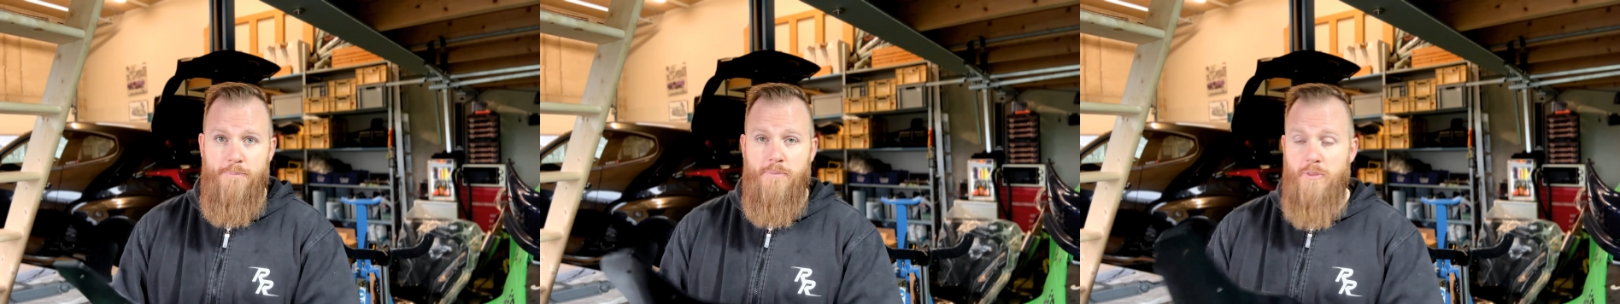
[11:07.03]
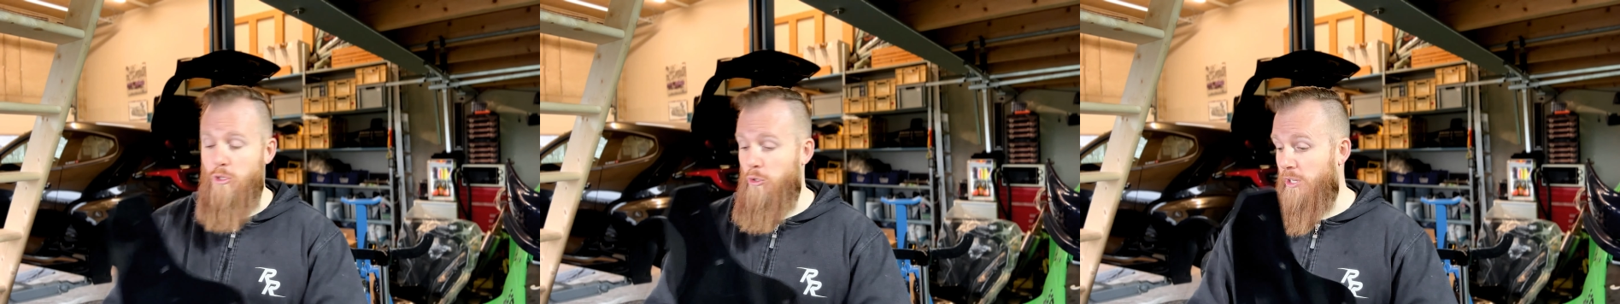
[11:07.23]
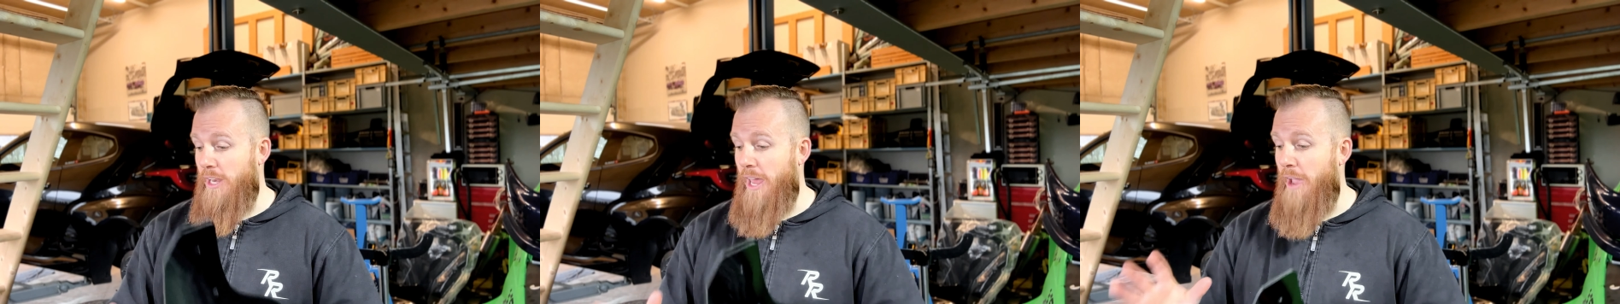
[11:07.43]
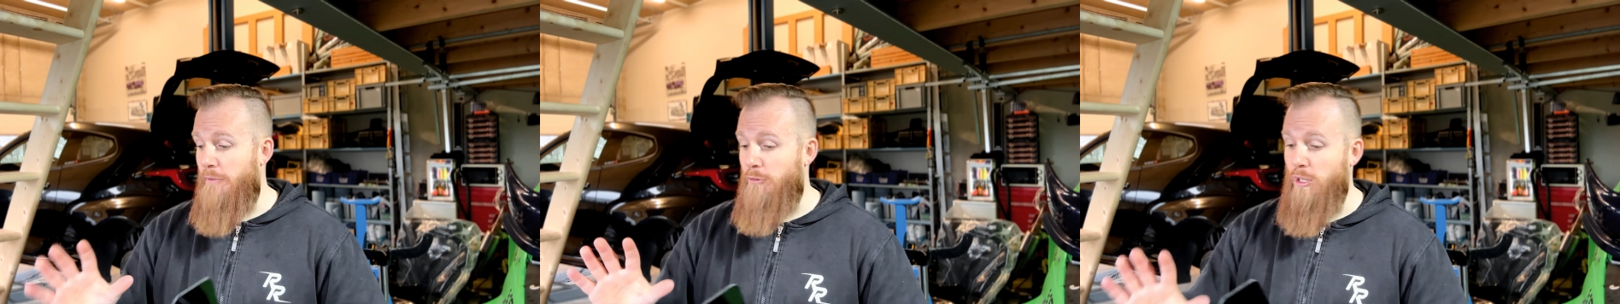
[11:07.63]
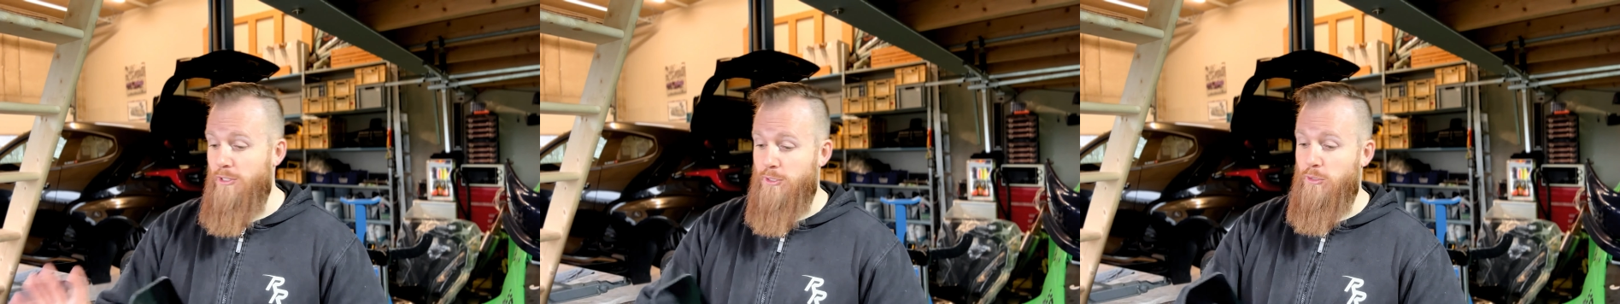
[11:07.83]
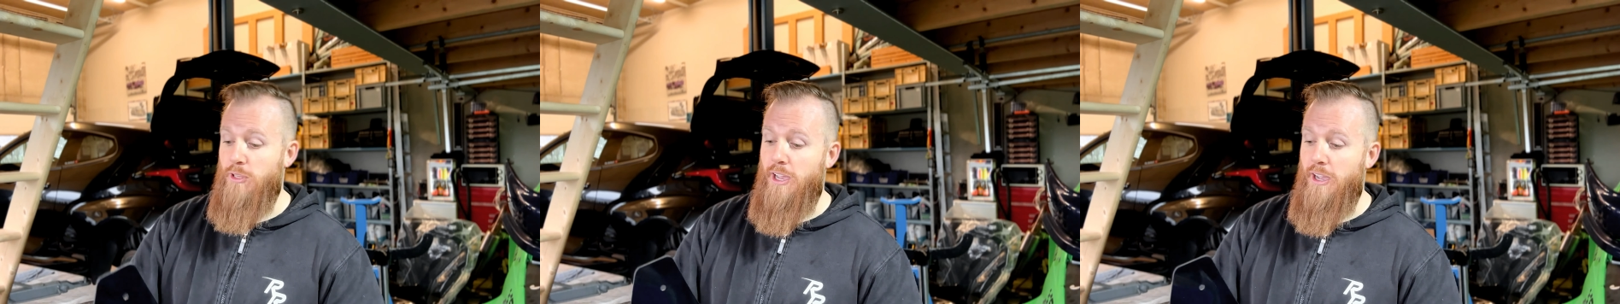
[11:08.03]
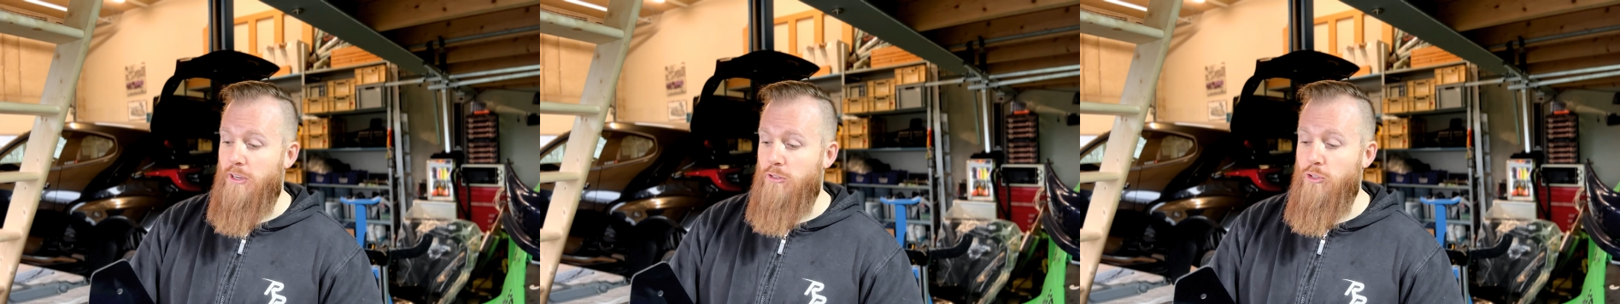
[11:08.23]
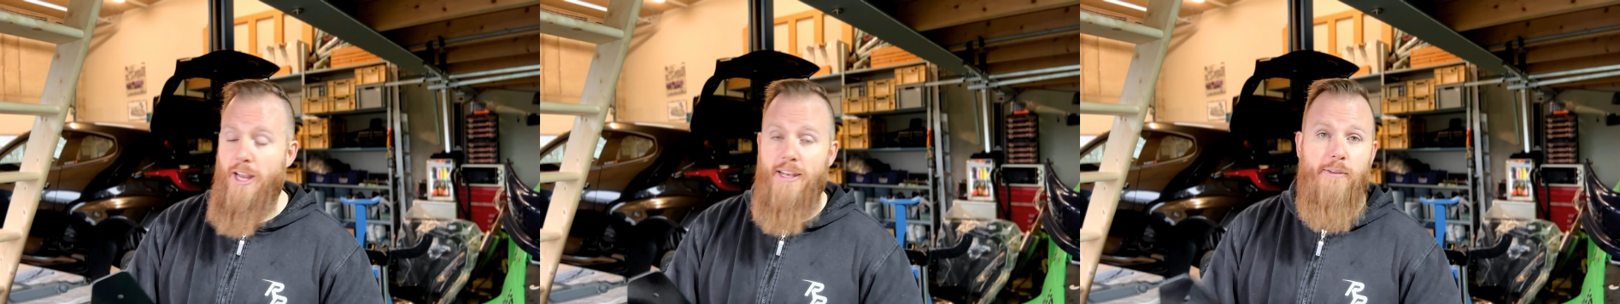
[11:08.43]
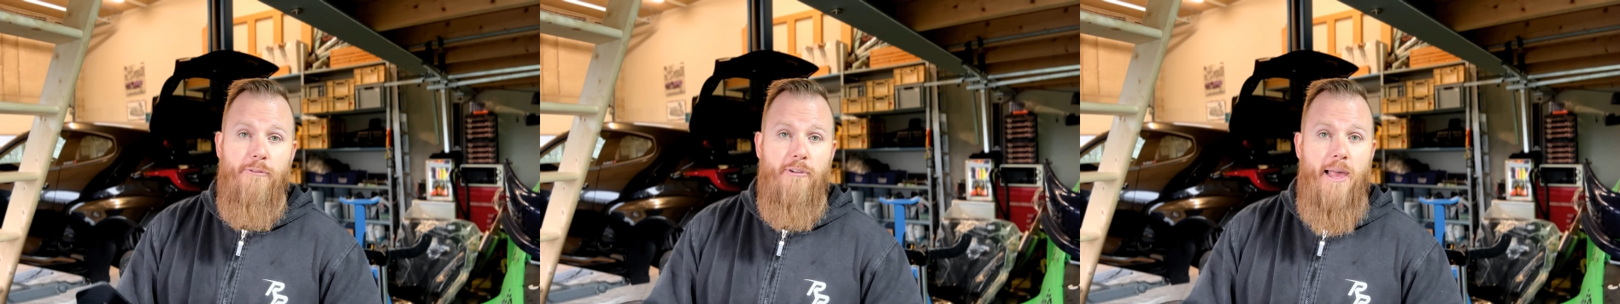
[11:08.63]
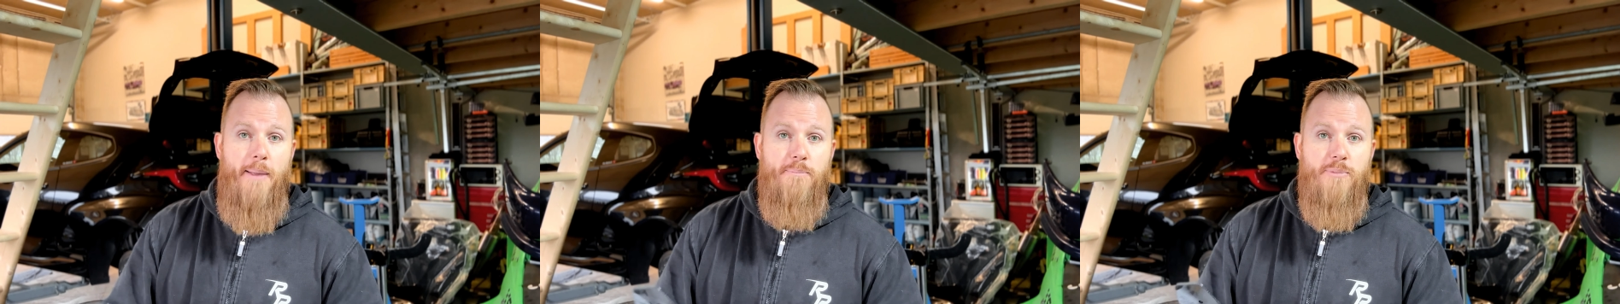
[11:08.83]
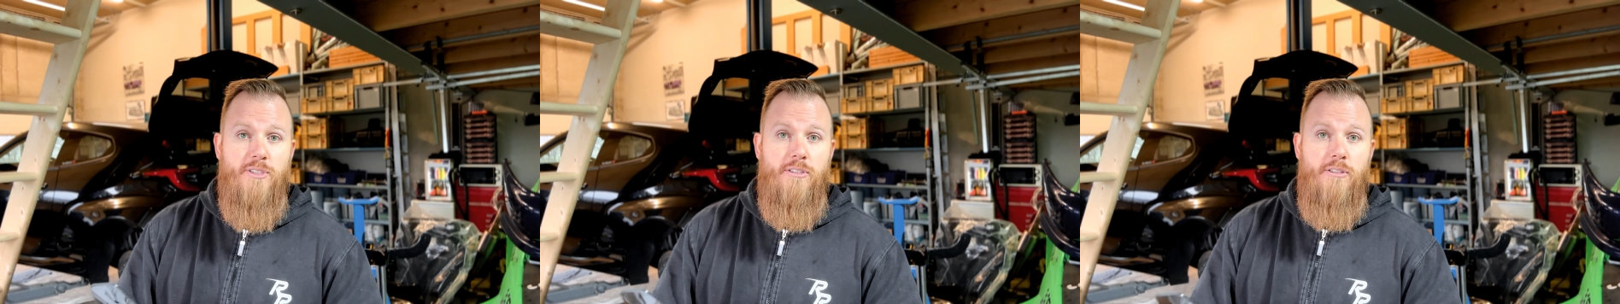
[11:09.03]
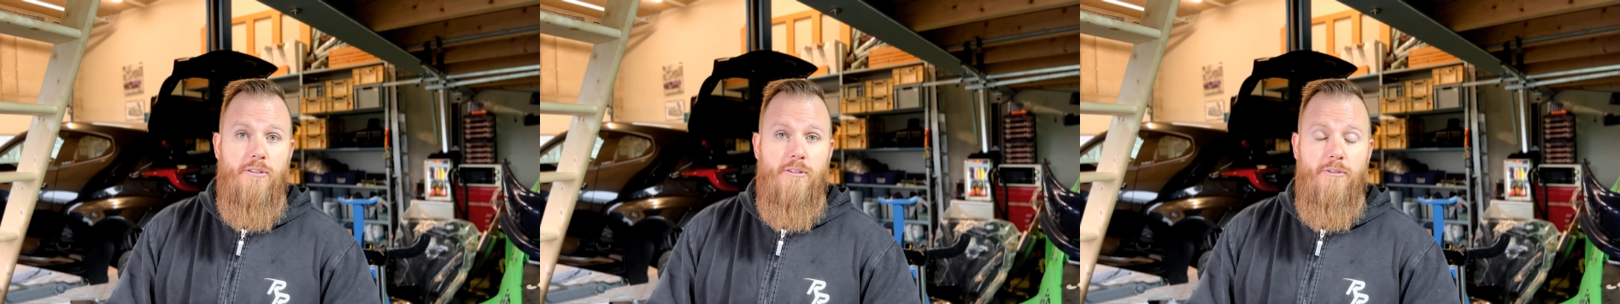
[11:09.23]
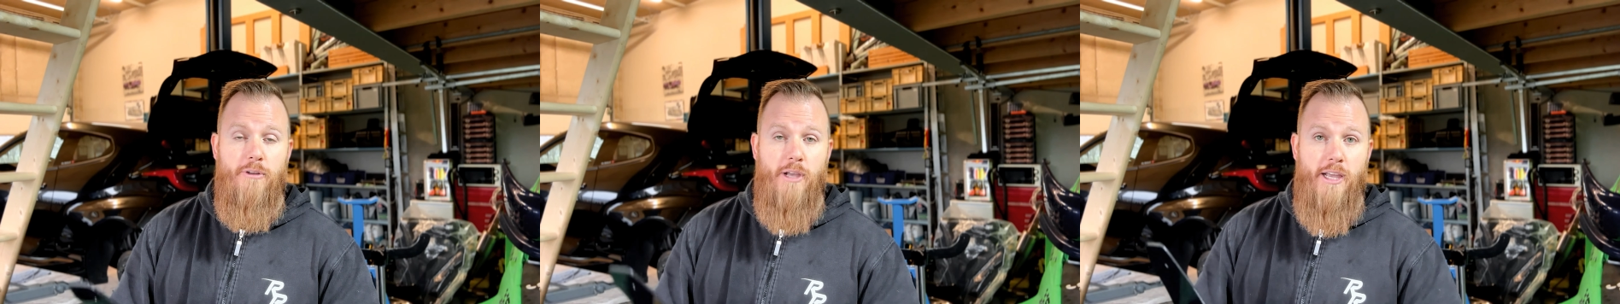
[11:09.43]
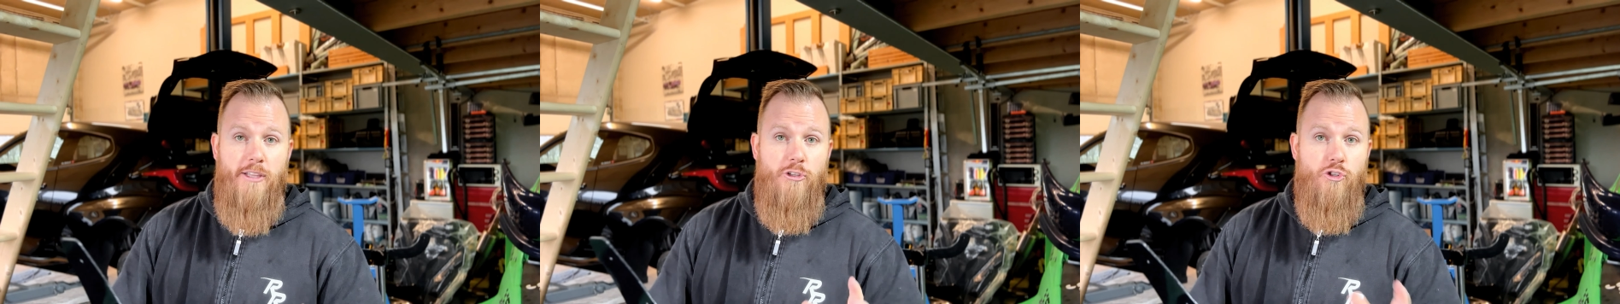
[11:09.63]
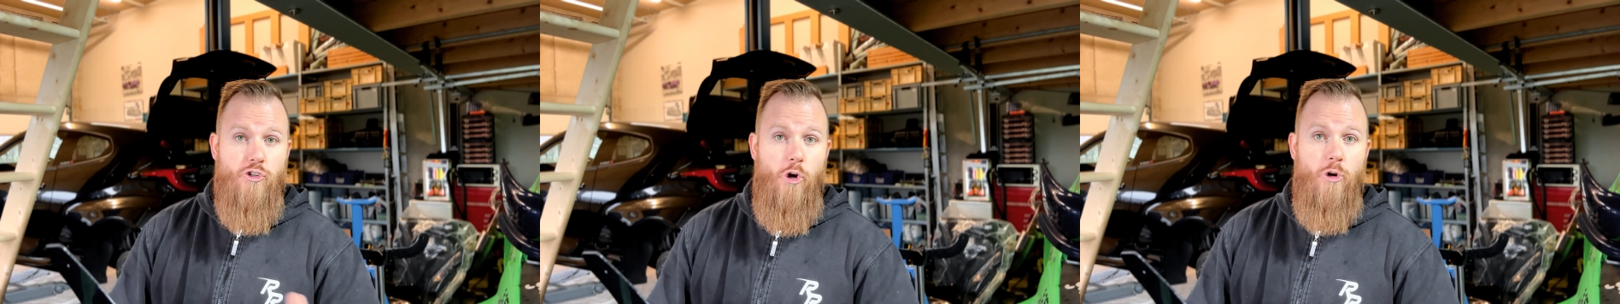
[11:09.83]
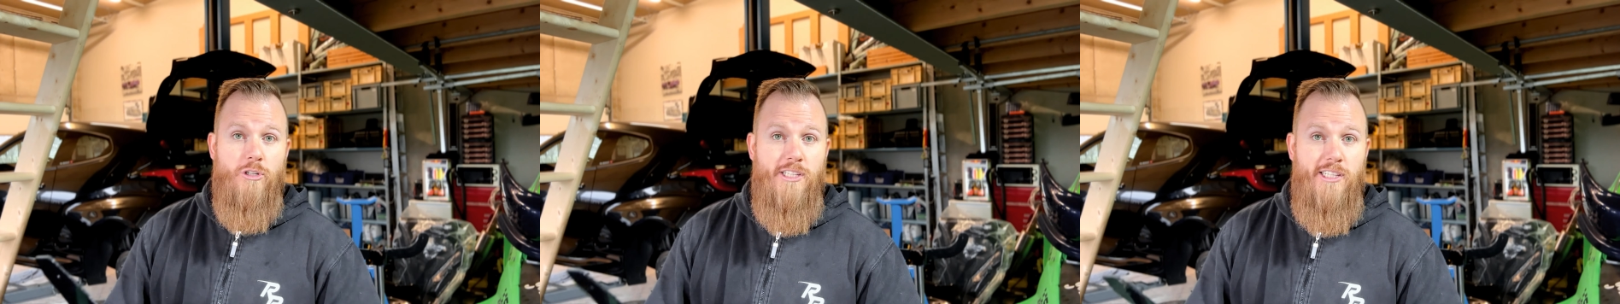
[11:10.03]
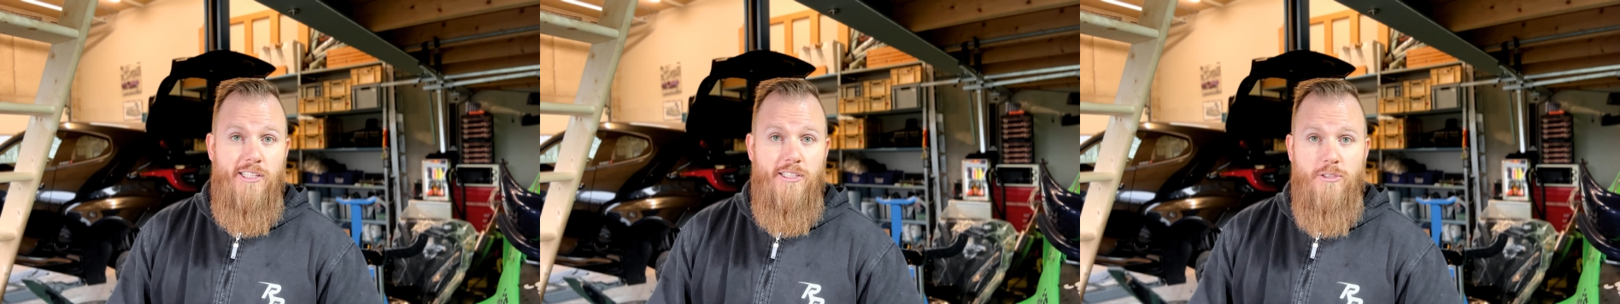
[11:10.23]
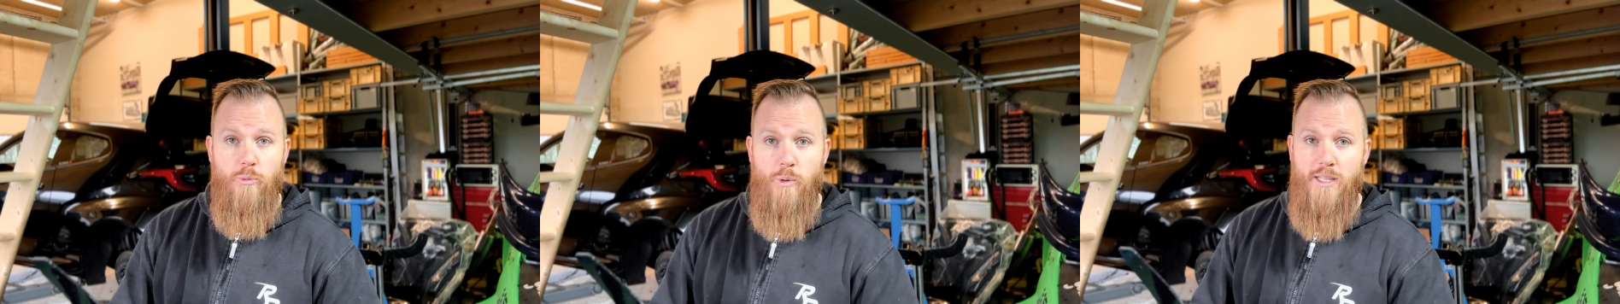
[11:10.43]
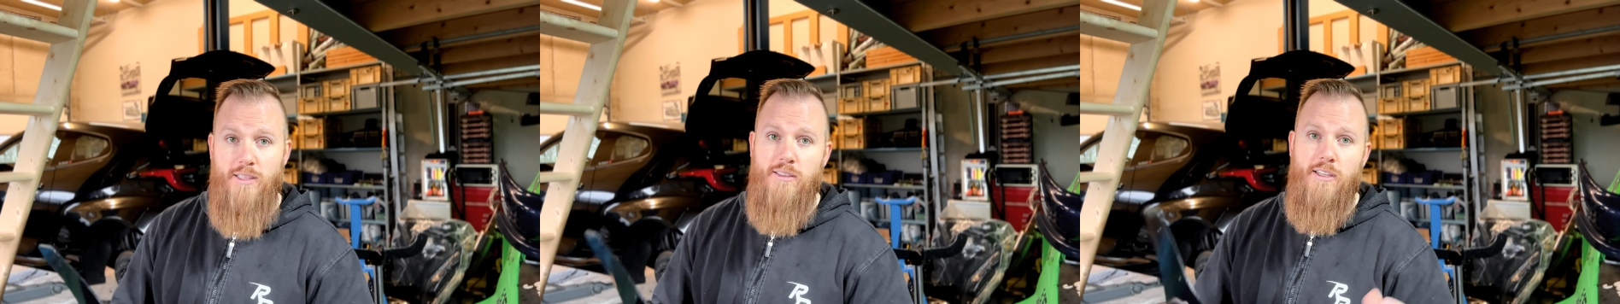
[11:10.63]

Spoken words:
you can have also the Rally Flaps, the shorties one.